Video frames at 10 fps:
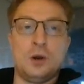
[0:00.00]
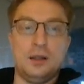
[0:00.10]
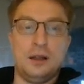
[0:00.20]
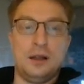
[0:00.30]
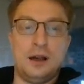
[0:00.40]
a
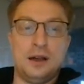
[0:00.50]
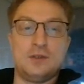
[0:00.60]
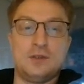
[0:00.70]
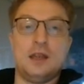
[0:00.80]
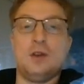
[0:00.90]

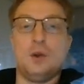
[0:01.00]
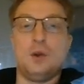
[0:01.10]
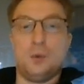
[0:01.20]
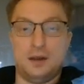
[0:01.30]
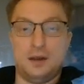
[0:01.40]
loss, and no
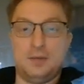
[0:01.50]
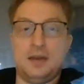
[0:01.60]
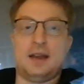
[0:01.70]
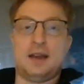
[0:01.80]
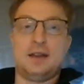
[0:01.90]
running
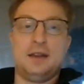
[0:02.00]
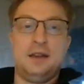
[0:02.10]
back